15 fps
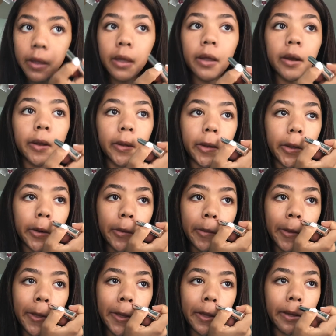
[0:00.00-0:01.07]
and a little
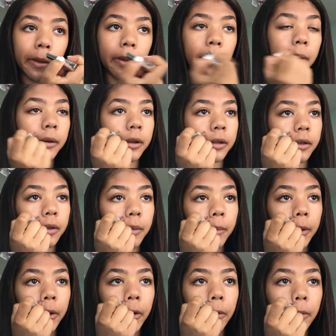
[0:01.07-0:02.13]
bit next to
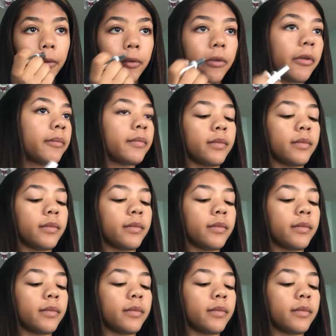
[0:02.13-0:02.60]
my nose.